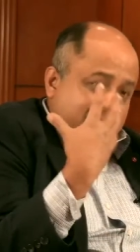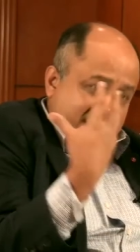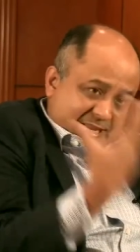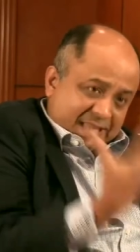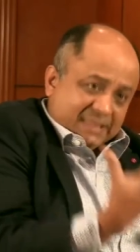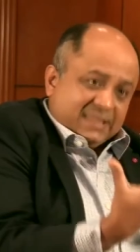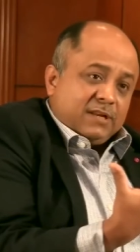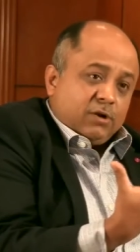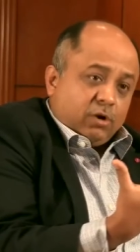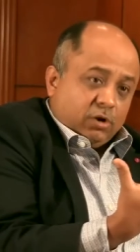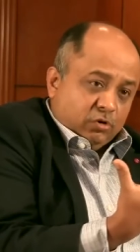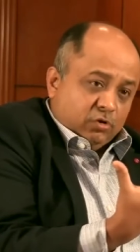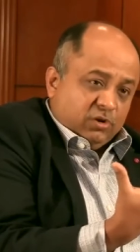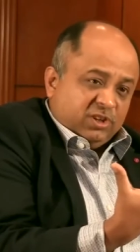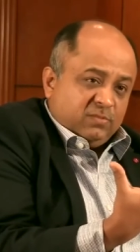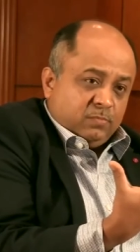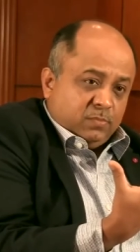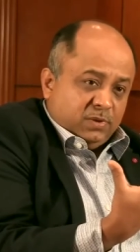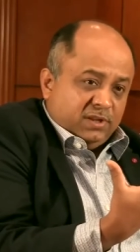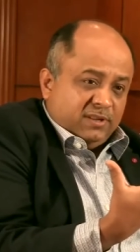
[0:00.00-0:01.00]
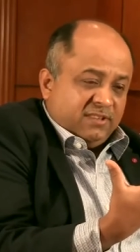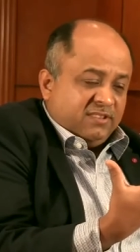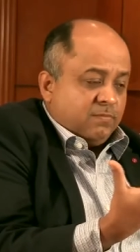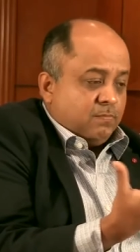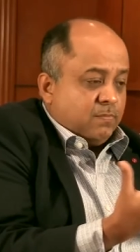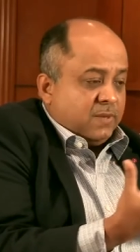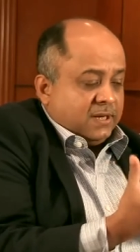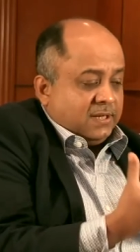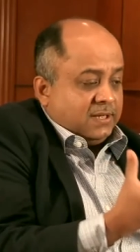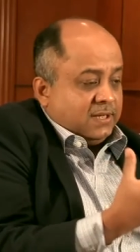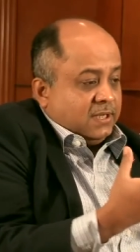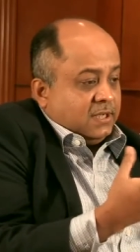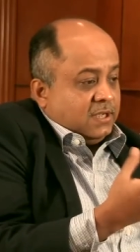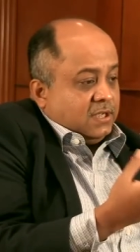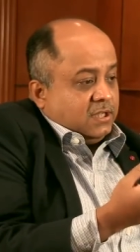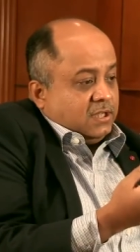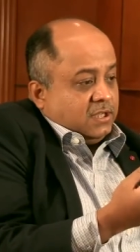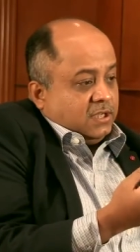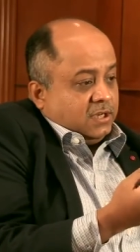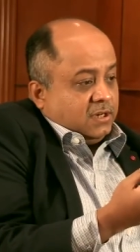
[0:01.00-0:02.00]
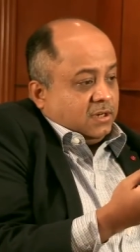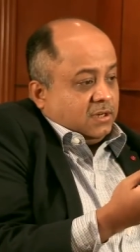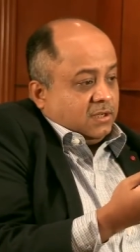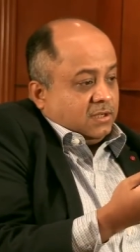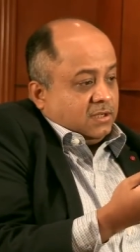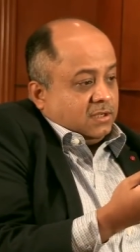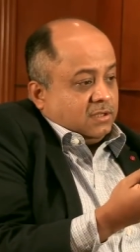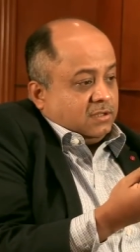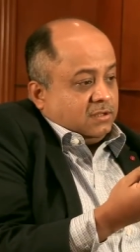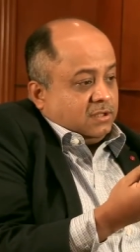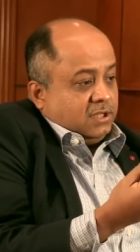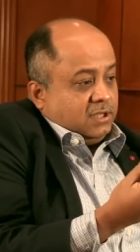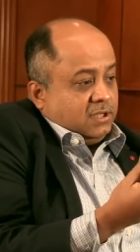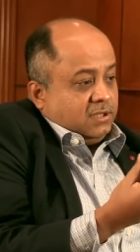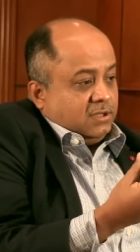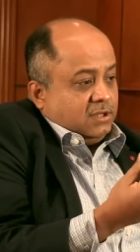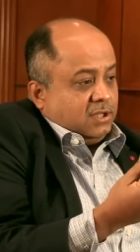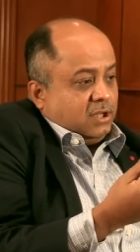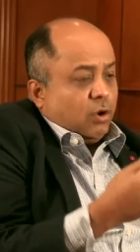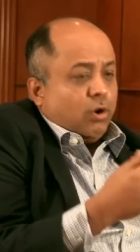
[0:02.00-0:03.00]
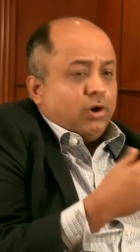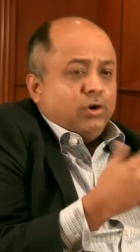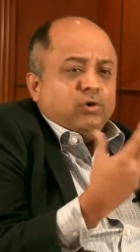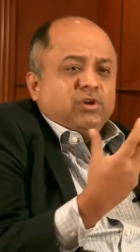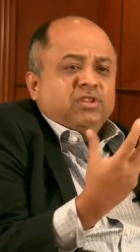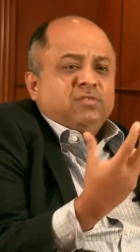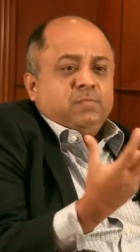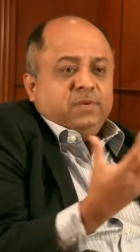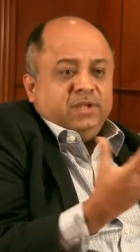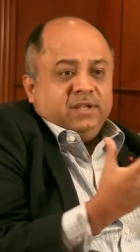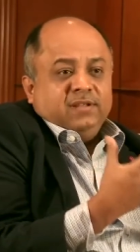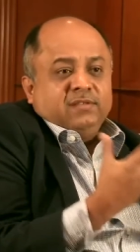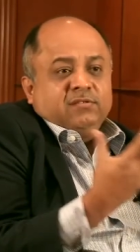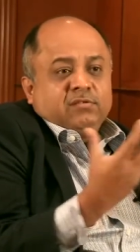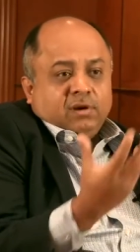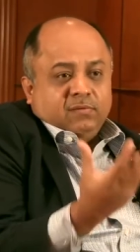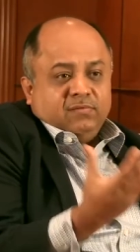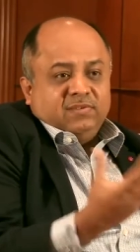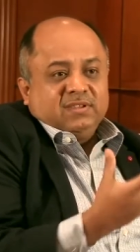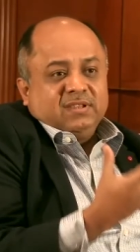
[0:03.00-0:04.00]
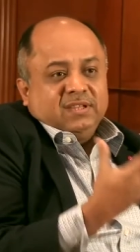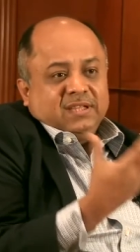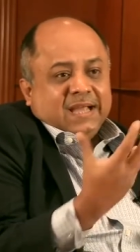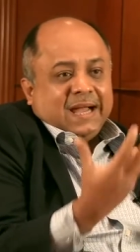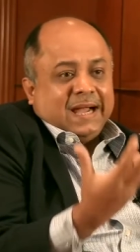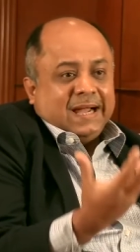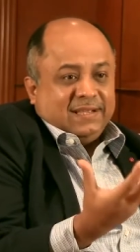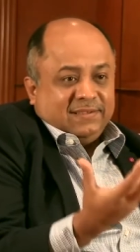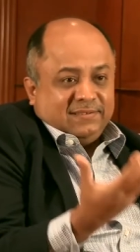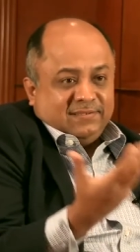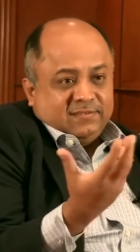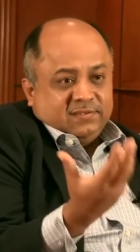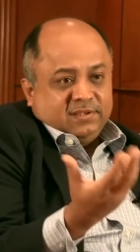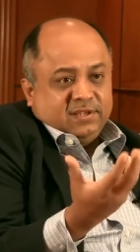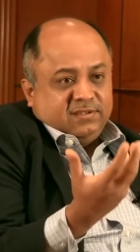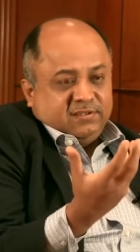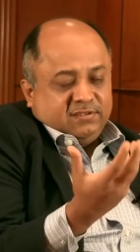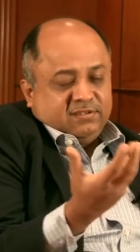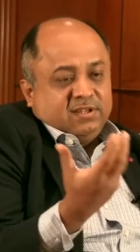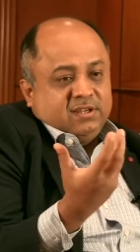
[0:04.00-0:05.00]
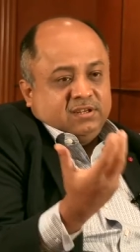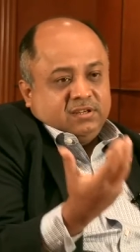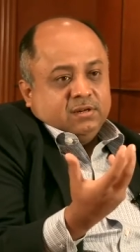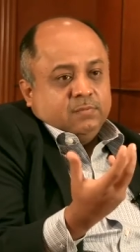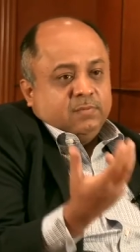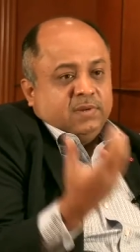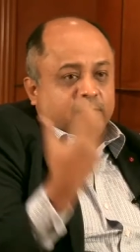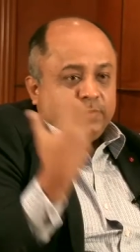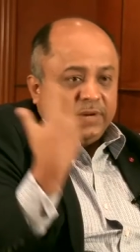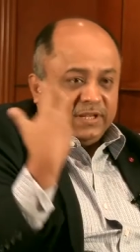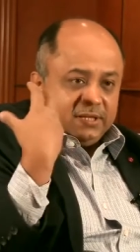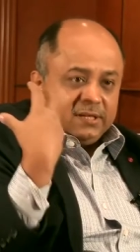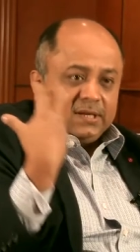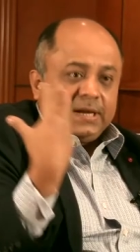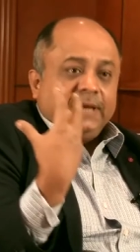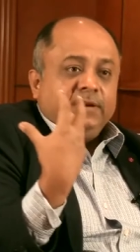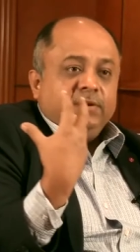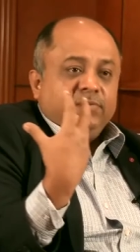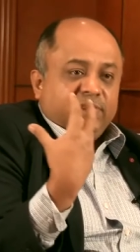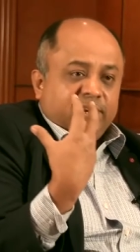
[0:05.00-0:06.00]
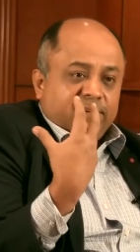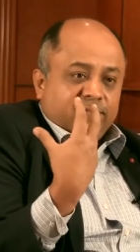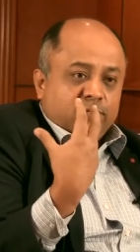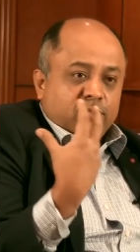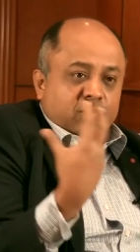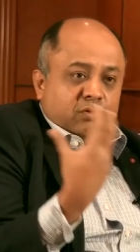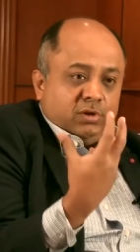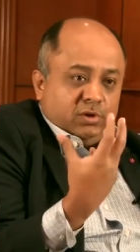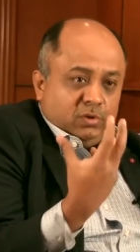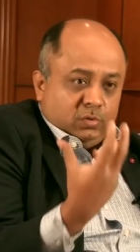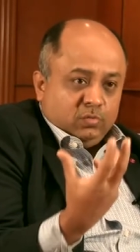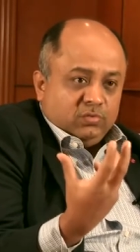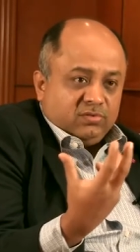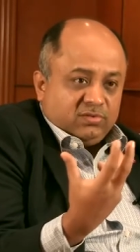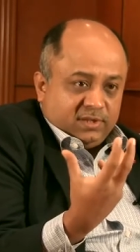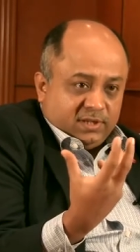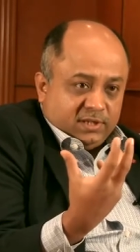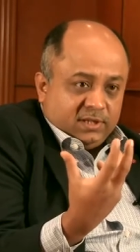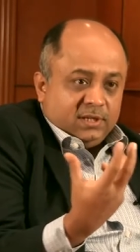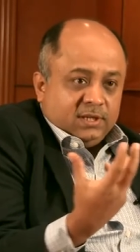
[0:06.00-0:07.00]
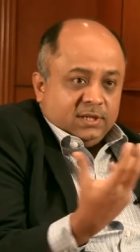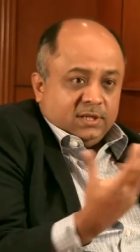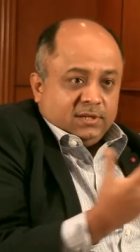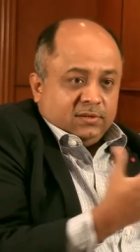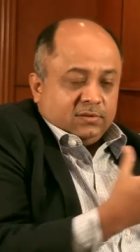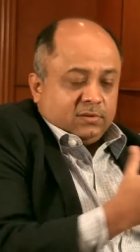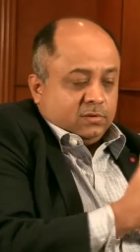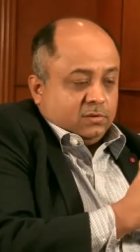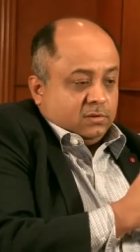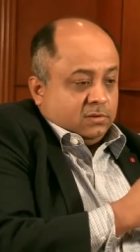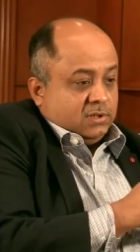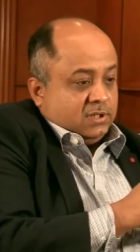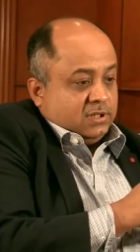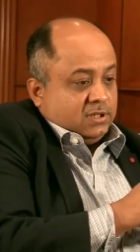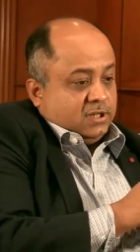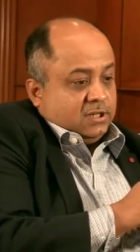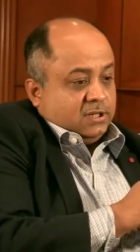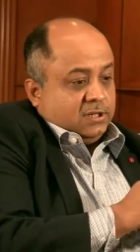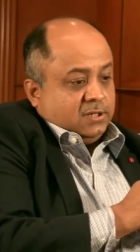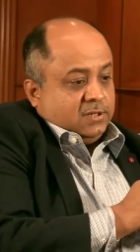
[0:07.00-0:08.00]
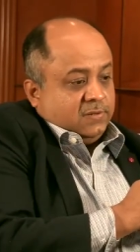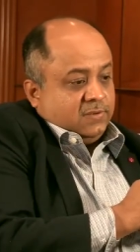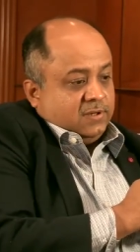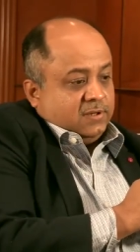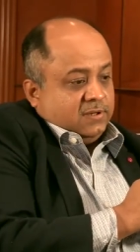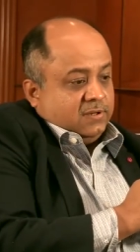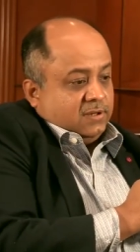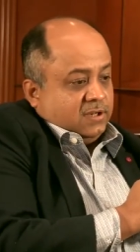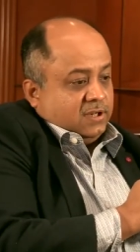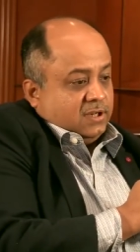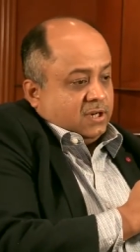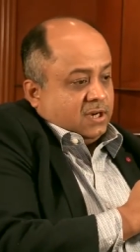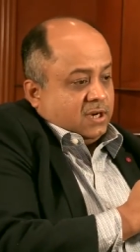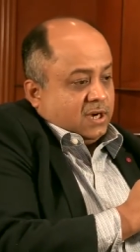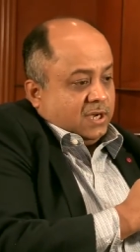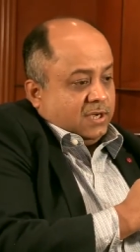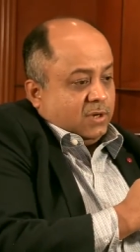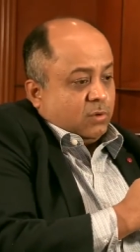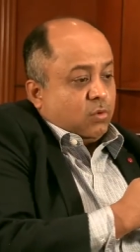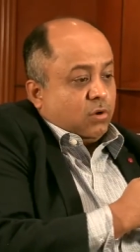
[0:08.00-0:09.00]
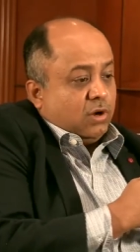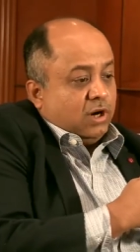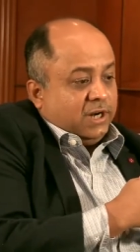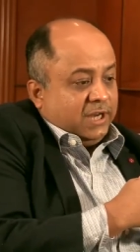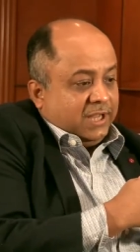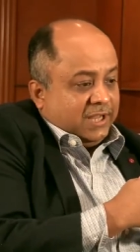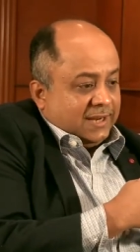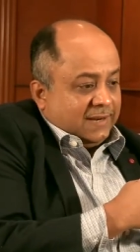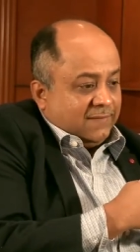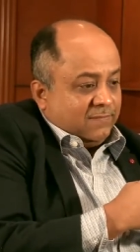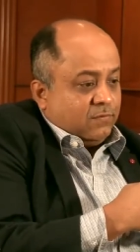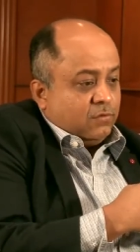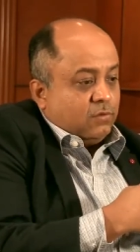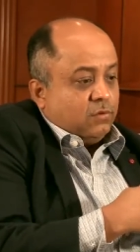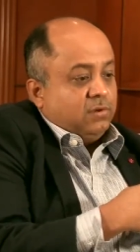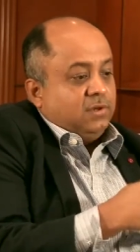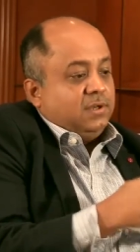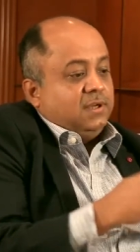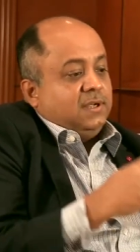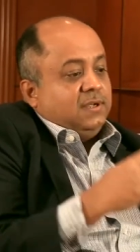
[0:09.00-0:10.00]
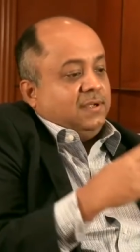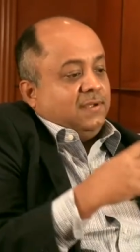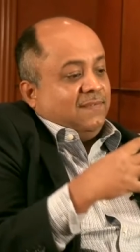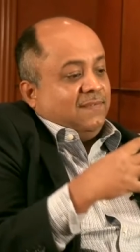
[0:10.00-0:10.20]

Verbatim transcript: get that audio experience, but uh, the the audio experience obviously has is determined by the kind of headphone you're using. So a, a, a higher quality headphone